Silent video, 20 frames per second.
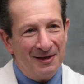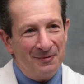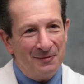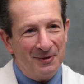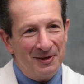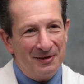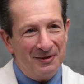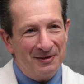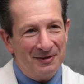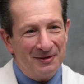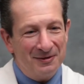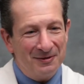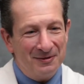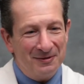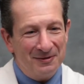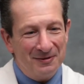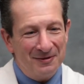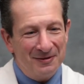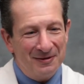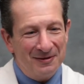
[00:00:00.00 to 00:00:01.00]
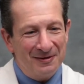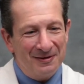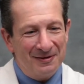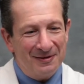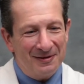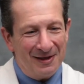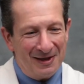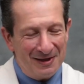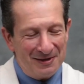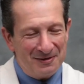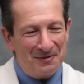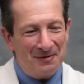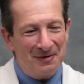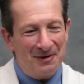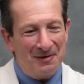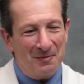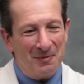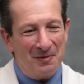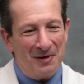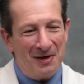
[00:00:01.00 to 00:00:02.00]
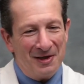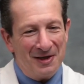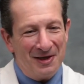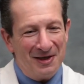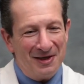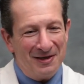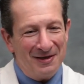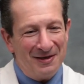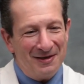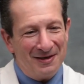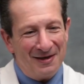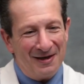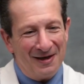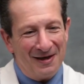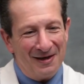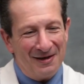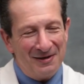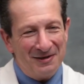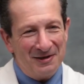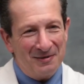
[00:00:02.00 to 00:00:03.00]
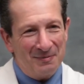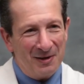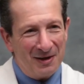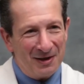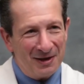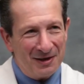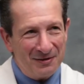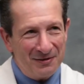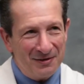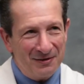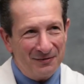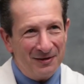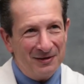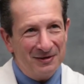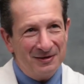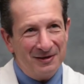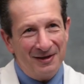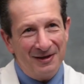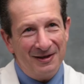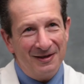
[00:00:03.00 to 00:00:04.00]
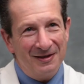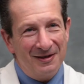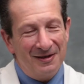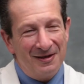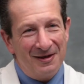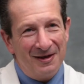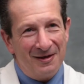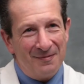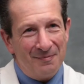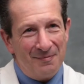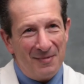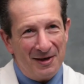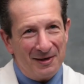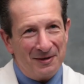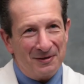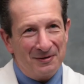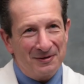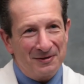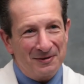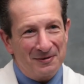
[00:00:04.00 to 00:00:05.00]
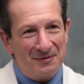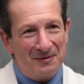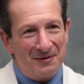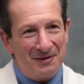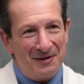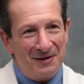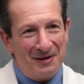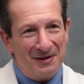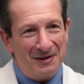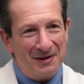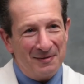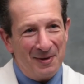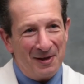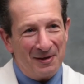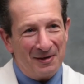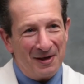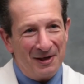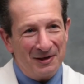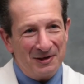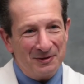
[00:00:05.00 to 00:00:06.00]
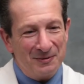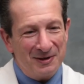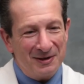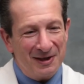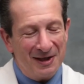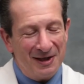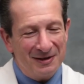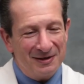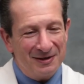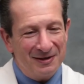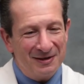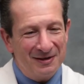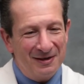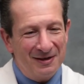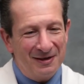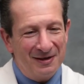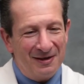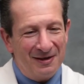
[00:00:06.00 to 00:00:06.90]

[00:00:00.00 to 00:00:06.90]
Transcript: I went to high school here in Milwaukee, college at Marquette University, medical school here at the Medical College of Wisconsin.